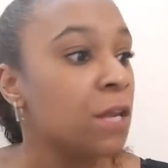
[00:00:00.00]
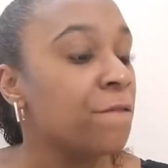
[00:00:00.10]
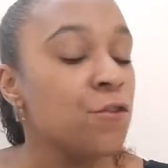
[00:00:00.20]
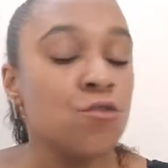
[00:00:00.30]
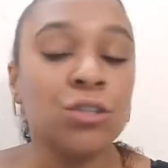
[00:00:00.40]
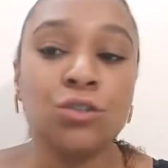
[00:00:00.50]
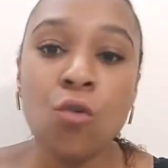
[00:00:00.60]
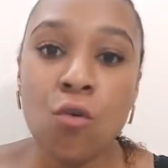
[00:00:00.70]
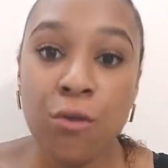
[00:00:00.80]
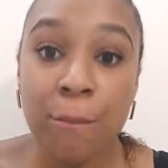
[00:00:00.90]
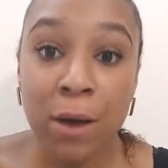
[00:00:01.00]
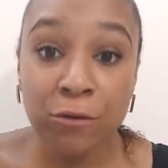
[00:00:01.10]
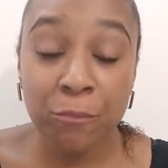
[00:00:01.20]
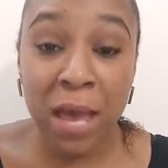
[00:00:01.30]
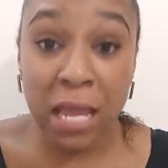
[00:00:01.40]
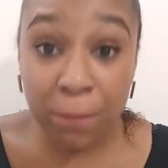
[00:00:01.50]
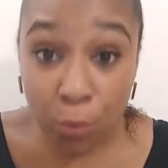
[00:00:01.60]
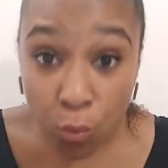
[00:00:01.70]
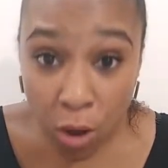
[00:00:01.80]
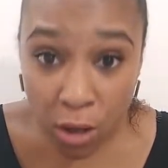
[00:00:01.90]
If you saw the amount of
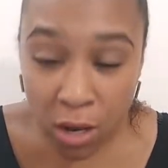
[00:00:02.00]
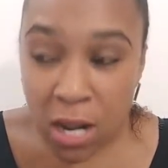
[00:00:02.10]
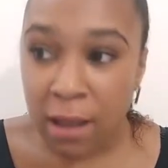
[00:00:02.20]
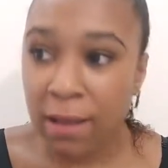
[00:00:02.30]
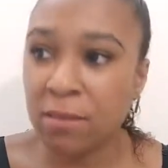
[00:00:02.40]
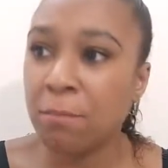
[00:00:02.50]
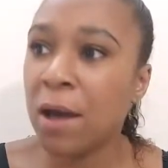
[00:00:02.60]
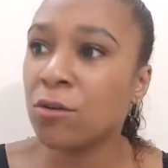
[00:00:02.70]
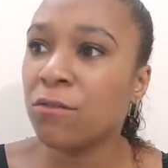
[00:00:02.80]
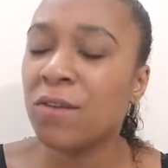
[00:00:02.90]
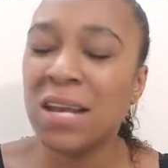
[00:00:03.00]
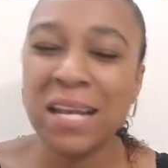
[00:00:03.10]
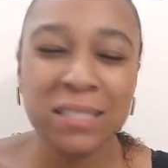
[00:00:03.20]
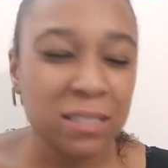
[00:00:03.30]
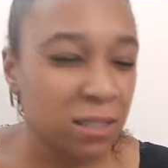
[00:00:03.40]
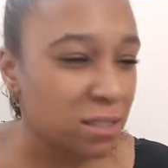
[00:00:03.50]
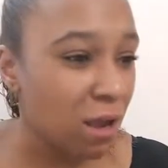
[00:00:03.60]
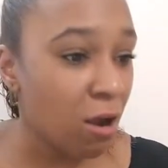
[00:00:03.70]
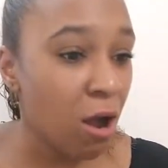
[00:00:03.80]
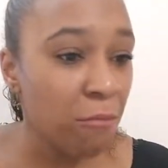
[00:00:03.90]
paperwork and the amount of letters
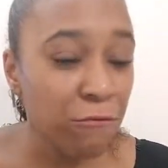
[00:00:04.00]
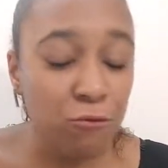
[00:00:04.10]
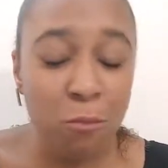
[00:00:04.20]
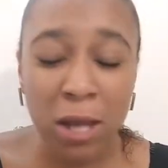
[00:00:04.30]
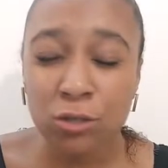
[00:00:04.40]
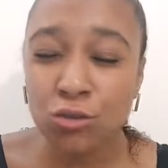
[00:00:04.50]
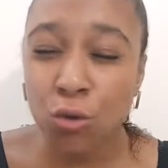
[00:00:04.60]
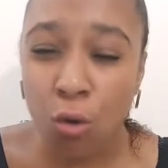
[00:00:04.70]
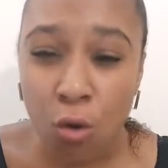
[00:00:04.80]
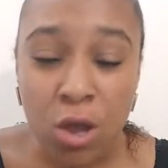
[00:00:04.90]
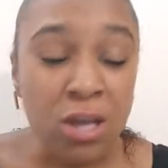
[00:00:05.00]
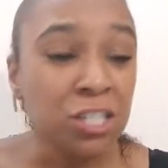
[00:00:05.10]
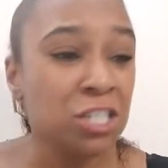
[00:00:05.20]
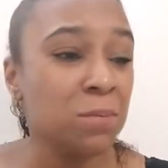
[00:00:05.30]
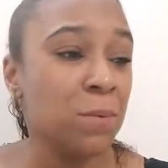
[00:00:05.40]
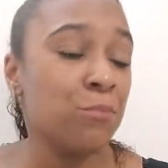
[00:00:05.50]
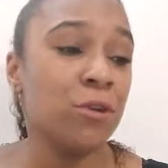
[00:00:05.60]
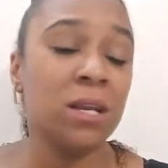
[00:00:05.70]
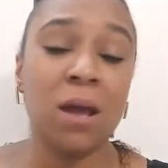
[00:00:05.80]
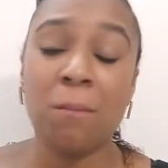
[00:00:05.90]
that come through my door, she's been
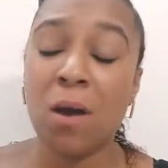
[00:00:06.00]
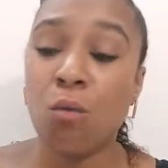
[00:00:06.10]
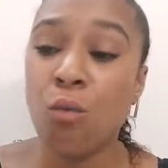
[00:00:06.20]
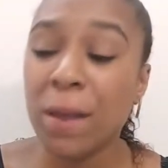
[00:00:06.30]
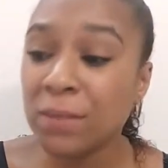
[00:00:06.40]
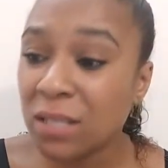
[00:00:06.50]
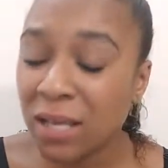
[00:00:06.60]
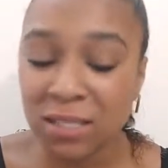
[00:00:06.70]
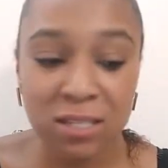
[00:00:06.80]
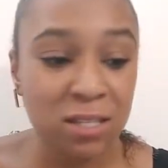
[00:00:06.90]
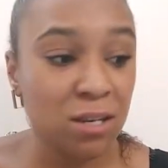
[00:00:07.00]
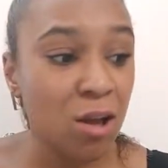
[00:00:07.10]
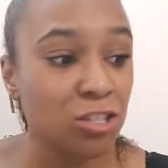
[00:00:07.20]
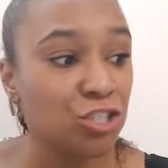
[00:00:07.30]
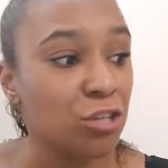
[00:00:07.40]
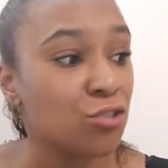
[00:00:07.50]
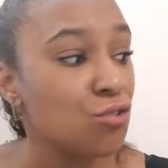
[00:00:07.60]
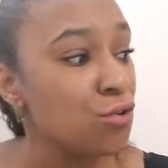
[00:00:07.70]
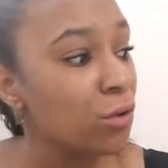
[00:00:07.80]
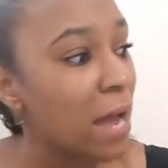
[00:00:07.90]
printing out my website. I said to the last judge,
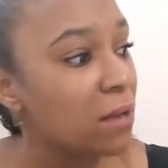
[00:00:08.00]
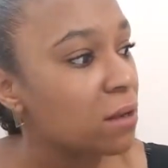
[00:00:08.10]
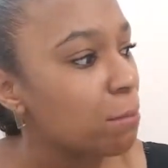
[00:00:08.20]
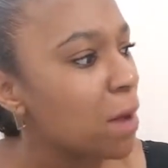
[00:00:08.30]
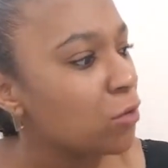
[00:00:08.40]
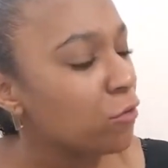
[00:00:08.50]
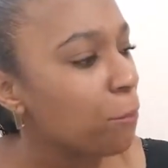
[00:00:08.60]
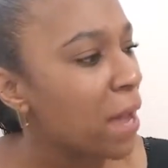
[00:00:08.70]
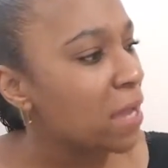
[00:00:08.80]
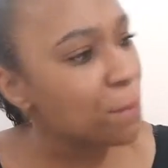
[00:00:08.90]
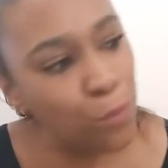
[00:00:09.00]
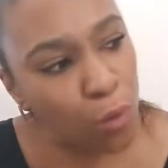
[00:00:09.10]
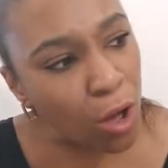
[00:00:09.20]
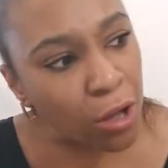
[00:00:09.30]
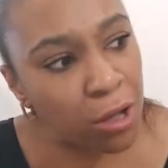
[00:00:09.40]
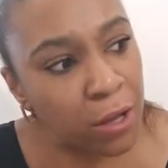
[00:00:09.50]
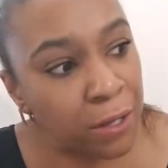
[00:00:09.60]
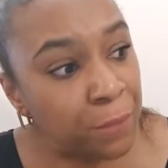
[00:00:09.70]
look at the amount of paperwork